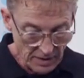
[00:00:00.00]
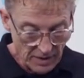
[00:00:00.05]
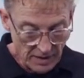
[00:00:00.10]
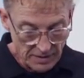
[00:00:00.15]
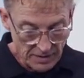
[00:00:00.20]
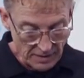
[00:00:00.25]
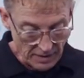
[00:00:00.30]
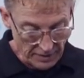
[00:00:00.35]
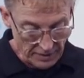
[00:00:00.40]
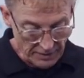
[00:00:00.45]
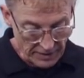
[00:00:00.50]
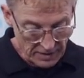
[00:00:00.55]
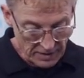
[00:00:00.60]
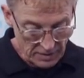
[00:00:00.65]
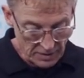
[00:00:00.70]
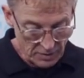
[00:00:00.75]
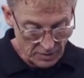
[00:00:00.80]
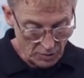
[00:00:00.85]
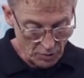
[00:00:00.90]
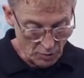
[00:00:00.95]
directly
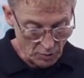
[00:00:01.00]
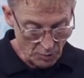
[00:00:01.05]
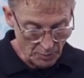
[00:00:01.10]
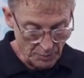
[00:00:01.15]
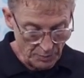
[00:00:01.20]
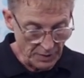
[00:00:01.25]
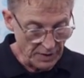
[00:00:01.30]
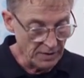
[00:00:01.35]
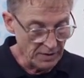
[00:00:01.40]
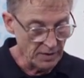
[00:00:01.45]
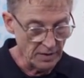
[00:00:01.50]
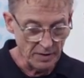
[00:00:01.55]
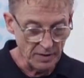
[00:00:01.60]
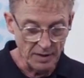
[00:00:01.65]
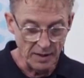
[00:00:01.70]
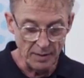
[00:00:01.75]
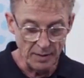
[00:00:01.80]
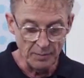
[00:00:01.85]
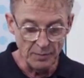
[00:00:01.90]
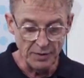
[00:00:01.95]
to pin
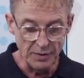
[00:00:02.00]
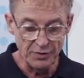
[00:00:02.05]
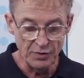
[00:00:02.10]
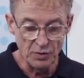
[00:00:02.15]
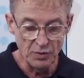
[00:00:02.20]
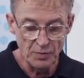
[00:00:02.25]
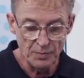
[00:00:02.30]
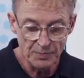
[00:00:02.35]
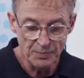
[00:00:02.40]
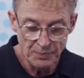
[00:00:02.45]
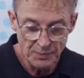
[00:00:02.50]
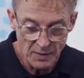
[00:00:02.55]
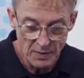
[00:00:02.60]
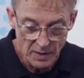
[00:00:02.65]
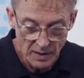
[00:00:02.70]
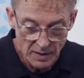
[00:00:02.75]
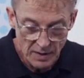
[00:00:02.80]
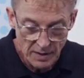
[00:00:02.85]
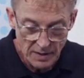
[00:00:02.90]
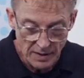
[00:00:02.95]
number 2.
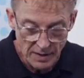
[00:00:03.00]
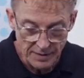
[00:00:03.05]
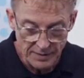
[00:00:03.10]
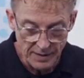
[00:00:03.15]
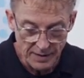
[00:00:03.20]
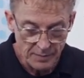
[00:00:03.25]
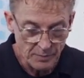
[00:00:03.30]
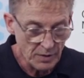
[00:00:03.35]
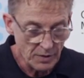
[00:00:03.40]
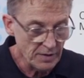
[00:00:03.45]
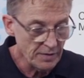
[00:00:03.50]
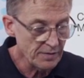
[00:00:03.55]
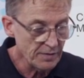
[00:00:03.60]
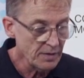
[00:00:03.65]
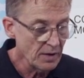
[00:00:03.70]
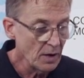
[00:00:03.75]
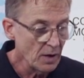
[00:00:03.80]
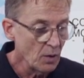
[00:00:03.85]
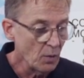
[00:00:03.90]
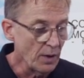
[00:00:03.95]
And that means
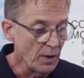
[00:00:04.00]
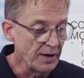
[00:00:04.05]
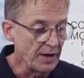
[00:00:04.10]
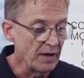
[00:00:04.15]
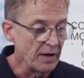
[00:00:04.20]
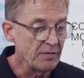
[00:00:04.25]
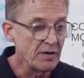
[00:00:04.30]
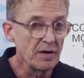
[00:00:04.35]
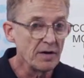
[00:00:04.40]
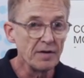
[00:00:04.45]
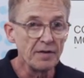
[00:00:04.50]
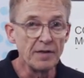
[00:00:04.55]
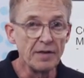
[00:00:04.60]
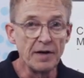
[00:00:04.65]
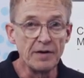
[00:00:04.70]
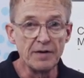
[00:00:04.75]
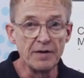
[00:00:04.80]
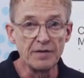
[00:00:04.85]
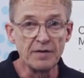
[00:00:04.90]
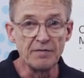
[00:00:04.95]
whenever there
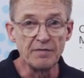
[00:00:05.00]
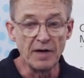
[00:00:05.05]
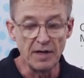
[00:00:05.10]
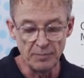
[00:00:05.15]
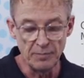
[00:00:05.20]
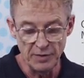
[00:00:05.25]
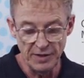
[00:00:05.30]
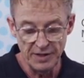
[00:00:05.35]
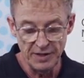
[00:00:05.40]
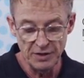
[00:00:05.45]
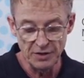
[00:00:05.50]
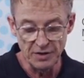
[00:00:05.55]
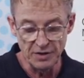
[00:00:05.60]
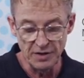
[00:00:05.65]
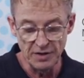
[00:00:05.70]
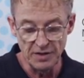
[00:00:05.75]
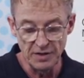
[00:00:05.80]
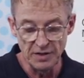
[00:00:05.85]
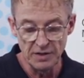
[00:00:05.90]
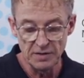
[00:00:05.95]
is a vibration
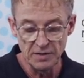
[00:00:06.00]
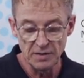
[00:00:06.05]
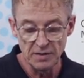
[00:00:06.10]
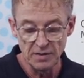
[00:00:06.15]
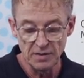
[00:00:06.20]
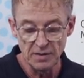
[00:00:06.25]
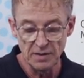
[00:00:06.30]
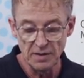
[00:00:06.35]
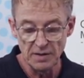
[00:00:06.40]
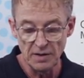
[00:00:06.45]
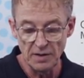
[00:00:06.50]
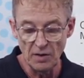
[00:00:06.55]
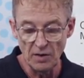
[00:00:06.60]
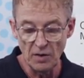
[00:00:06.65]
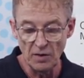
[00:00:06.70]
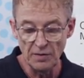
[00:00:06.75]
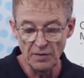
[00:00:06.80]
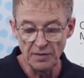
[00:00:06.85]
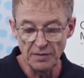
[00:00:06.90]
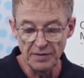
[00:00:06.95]
here
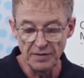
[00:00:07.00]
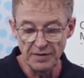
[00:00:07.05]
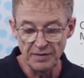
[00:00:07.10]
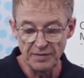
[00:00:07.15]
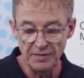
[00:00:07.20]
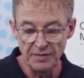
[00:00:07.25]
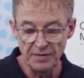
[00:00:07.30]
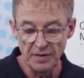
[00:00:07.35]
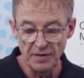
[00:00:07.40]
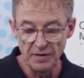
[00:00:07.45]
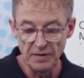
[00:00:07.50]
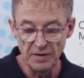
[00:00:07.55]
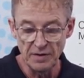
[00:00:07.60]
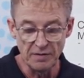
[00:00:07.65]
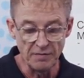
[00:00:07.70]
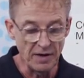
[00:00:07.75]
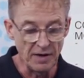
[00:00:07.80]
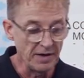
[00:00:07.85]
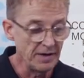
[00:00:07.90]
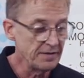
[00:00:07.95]
on this
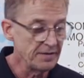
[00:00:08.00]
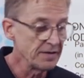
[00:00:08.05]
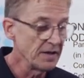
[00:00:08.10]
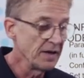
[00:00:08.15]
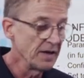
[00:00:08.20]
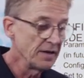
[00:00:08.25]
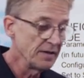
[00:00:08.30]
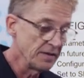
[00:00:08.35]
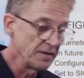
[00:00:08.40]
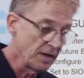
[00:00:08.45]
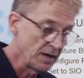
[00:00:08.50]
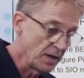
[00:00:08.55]
device, then I